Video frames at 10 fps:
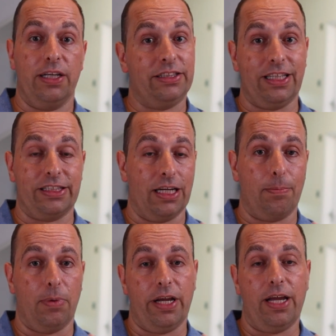setting
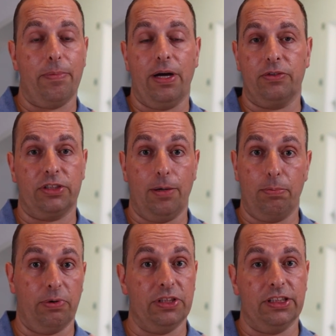up my emails and
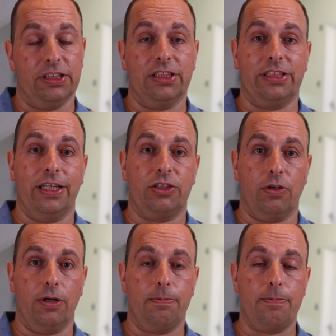printers,
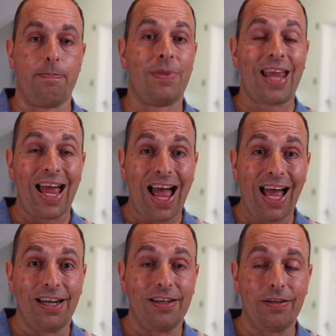etc.
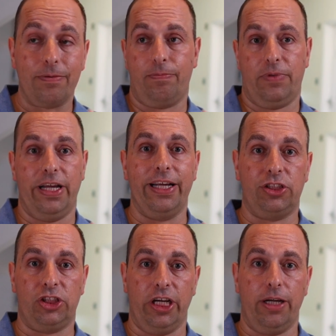And
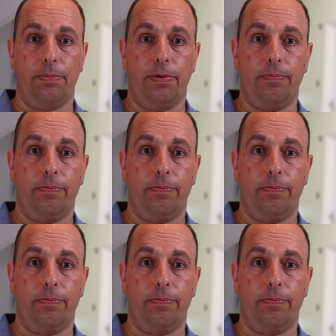it's cheap.